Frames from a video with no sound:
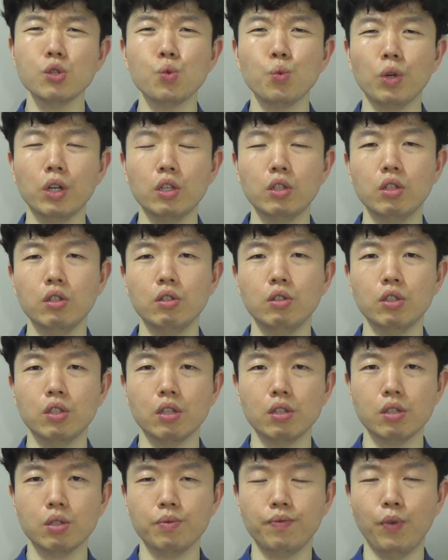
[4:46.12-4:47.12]
wanted
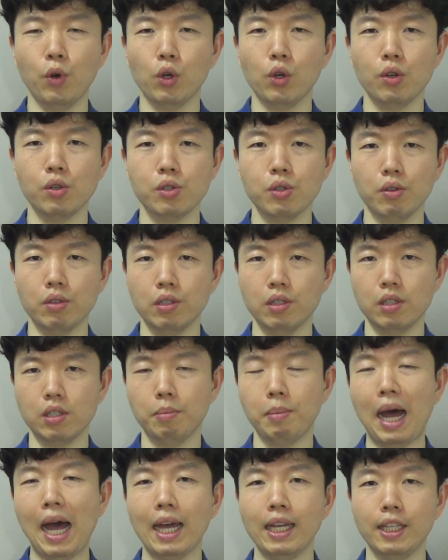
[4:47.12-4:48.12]
to focus on
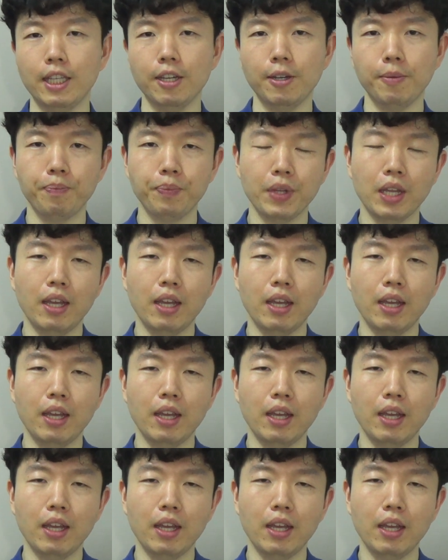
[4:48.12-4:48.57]
some idea.